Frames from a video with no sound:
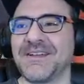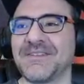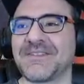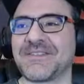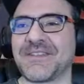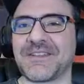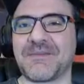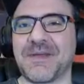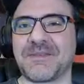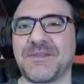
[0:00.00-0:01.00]
Oh, interesting.
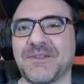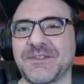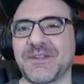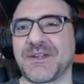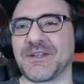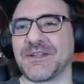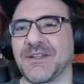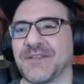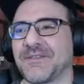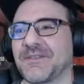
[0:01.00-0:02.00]
Spazpol sharing a
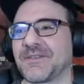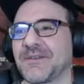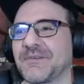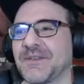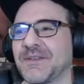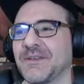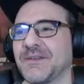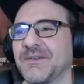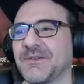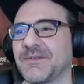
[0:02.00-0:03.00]
link for something.
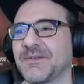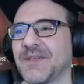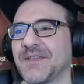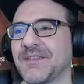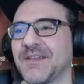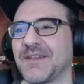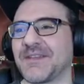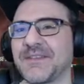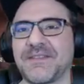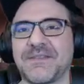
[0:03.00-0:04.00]
I wonder
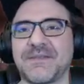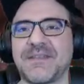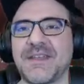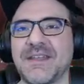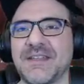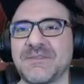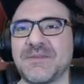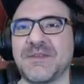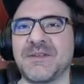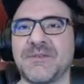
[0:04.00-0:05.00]

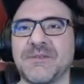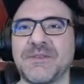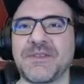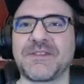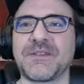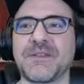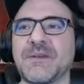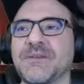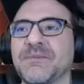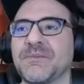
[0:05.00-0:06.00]
datascience.hp. I wonder what that's all
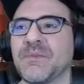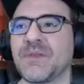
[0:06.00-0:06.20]
about.